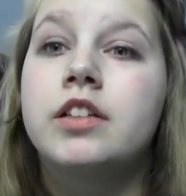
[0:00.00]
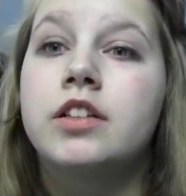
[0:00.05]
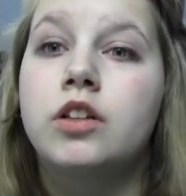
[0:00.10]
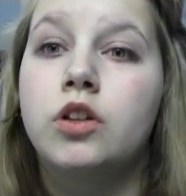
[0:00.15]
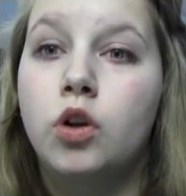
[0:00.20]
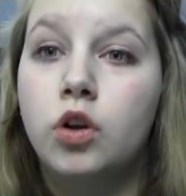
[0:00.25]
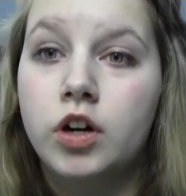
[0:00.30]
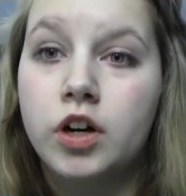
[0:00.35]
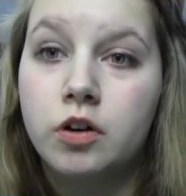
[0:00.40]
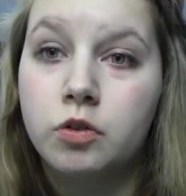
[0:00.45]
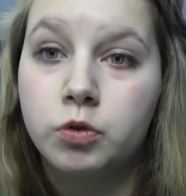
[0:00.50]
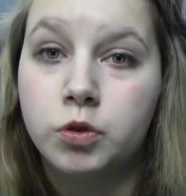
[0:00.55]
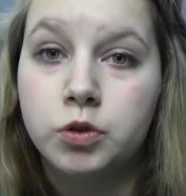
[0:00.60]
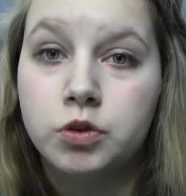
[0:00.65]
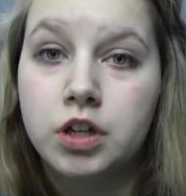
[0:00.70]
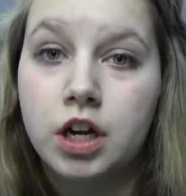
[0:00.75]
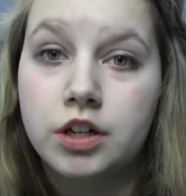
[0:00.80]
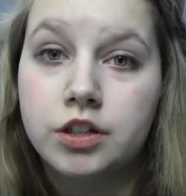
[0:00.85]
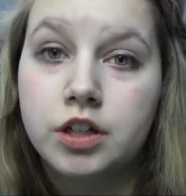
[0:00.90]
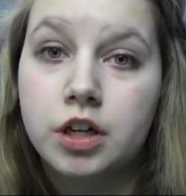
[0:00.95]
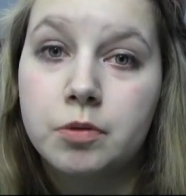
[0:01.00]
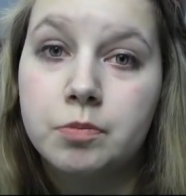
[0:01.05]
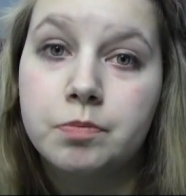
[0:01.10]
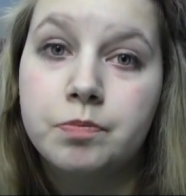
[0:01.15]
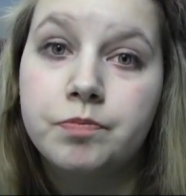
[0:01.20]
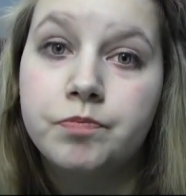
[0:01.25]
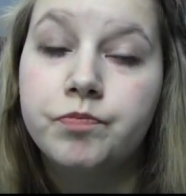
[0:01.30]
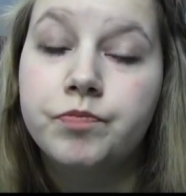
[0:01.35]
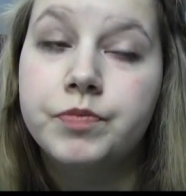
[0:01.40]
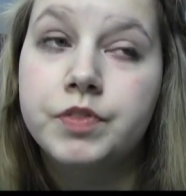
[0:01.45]
the L'Oreal Root Touch Up
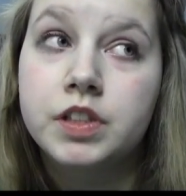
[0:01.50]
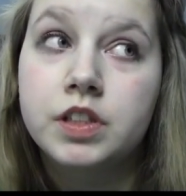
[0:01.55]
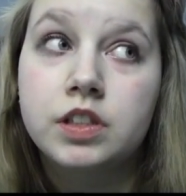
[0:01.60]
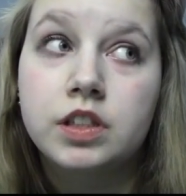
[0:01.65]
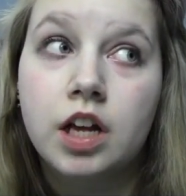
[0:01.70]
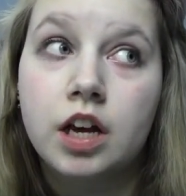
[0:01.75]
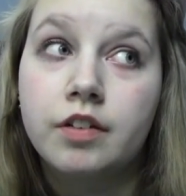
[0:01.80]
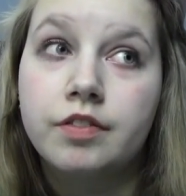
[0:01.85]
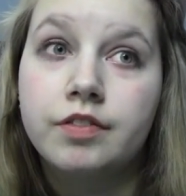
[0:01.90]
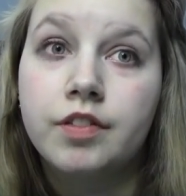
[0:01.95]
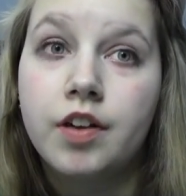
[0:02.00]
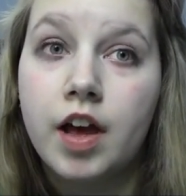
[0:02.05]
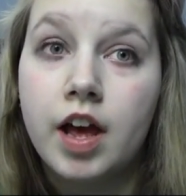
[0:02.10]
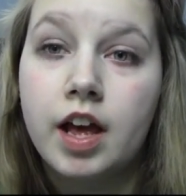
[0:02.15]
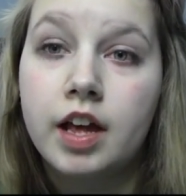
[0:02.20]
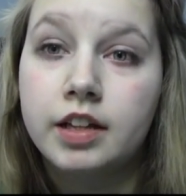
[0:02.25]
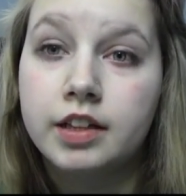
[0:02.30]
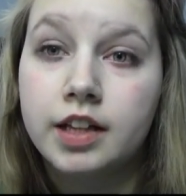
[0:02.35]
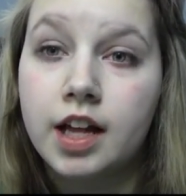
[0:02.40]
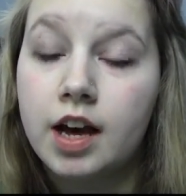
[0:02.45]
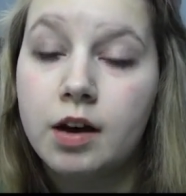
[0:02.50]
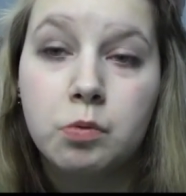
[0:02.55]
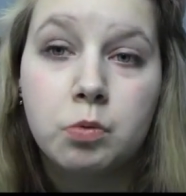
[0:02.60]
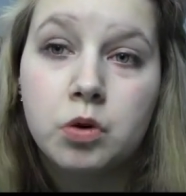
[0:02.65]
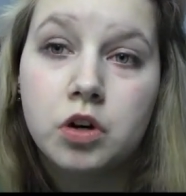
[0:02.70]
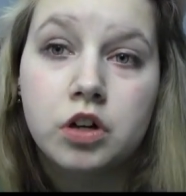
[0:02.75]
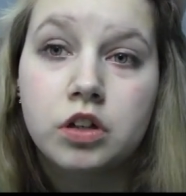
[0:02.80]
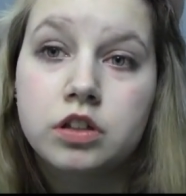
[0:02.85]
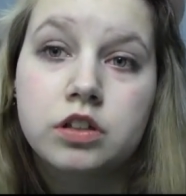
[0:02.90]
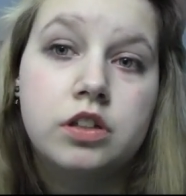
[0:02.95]
stuff, and that
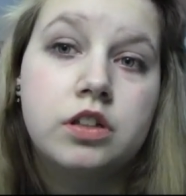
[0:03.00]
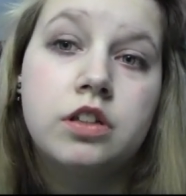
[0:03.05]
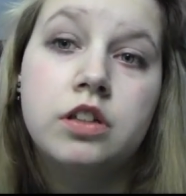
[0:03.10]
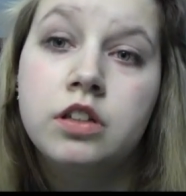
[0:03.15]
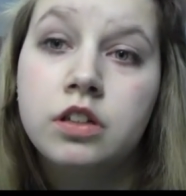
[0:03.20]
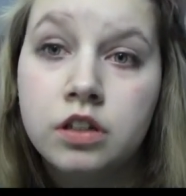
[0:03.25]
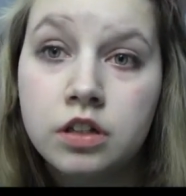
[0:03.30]
worked